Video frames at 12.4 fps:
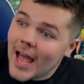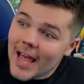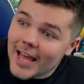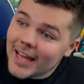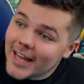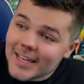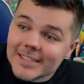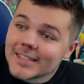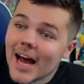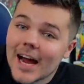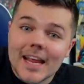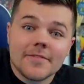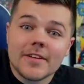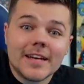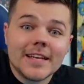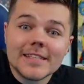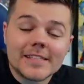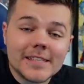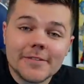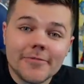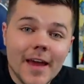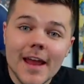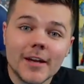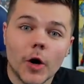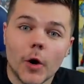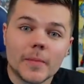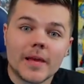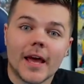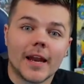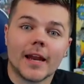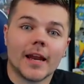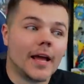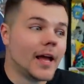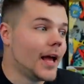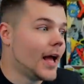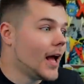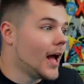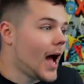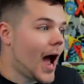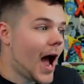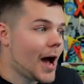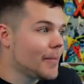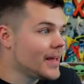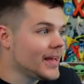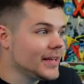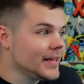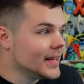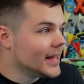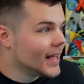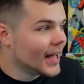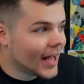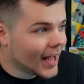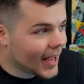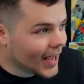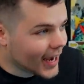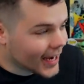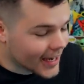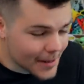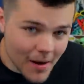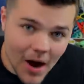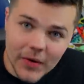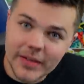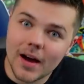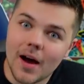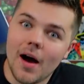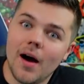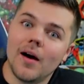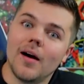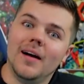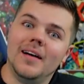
It's not even DC fandom yet. I mean, come on, y'all.